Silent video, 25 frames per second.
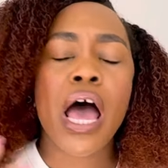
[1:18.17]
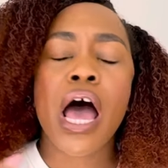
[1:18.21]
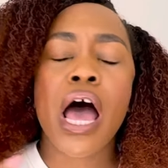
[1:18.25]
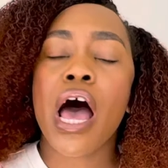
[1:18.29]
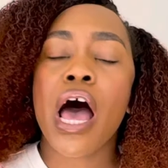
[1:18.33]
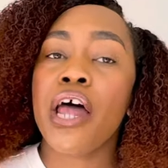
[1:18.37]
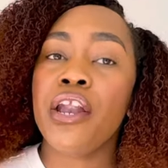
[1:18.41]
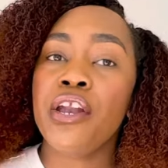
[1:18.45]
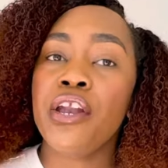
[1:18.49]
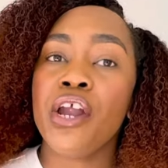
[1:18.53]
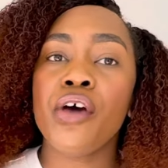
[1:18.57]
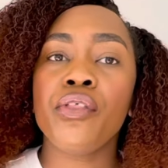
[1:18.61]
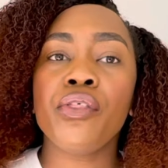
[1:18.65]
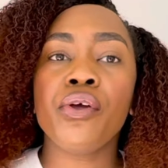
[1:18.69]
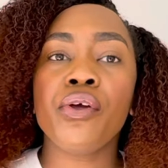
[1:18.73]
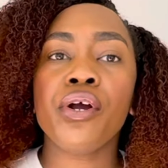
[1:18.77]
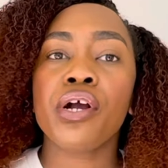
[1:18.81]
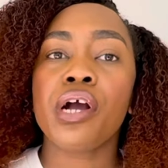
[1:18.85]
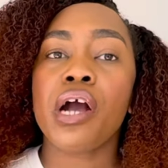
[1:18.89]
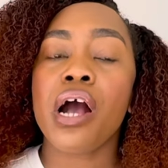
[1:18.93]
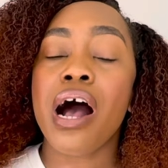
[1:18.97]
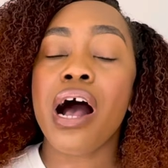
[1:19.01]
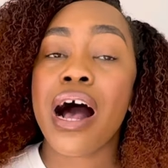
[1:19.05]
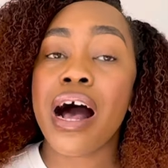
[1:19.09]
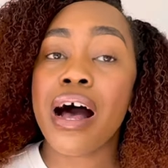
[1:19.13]
Another
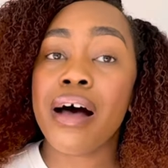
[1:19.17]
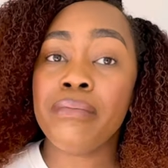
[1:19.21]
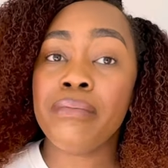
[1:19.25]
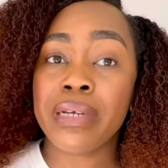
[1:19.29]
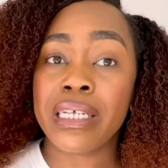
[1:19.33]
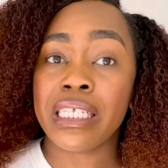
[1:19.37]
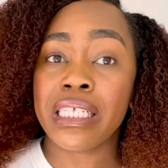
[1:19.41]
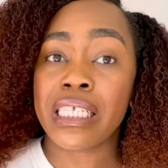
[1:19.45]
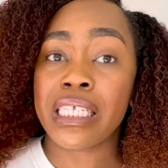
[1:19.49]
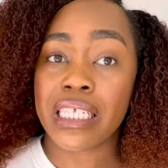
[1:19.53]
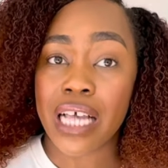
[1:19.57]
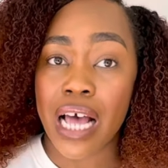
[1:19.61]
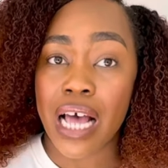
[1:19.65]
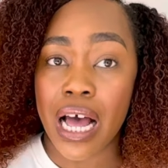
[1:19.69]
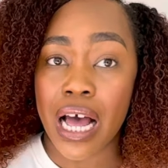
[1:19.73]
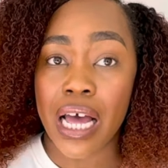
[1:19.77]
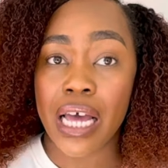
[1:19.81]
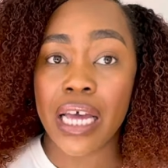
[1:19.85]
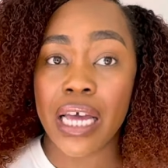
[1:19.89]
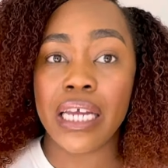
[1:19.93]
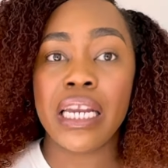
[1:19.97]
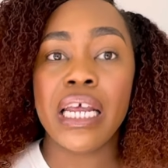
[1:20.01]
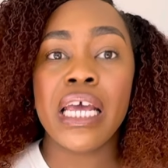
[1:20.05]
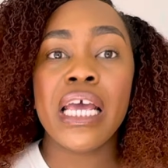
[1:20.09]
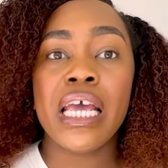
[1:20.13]
common
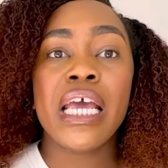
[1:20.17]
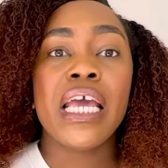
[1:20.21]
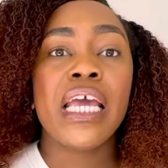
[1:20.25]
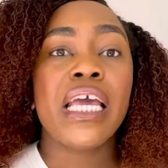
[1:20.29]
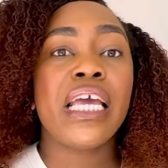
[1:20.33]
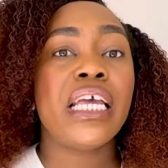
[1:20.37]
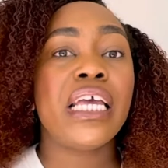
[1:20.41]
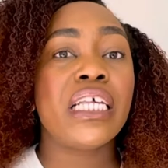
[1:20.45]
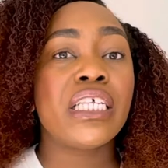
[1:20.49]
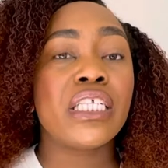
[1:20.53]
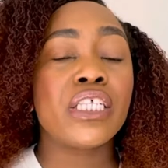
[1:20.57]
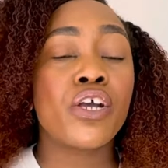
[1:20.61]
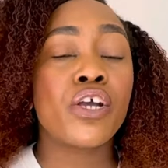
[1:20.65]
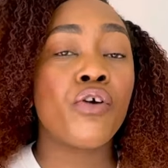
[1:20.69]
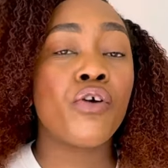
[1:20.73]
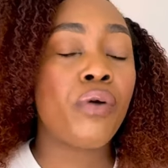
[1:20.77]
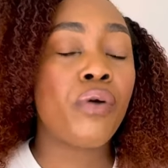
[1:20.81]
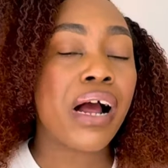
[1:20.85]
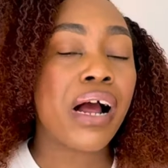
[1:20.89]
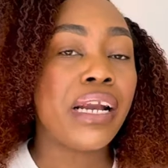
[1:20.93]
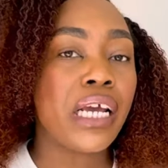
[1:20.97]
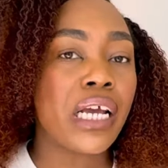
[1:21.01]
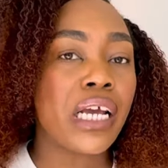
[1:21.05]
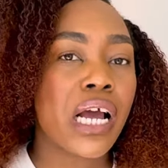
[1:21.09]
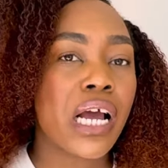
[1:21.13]
sign is
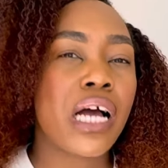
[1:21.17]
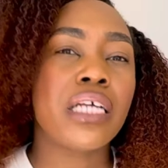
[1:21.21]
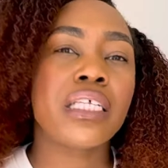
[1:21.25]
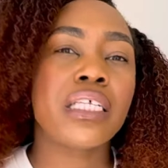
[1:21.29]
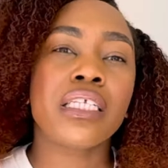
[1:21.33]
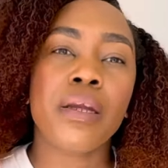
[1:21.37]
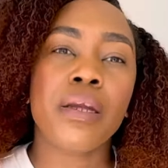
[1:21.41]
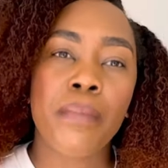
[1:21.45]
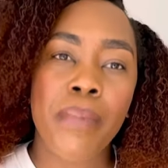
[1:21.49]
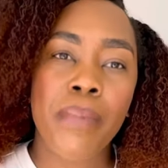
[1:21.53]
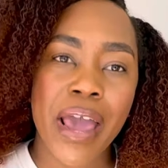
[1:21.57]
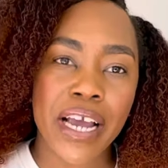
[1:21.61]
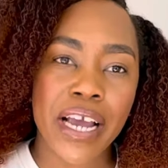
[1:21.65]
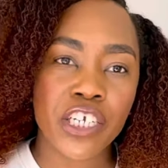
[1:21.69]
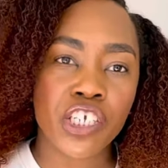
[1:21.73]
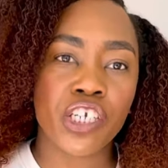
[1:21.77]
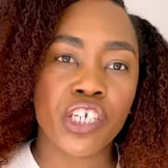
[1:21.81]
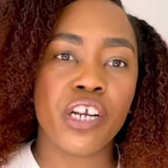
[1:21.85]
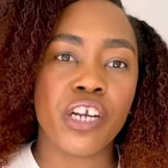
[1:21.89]
chronic constipation.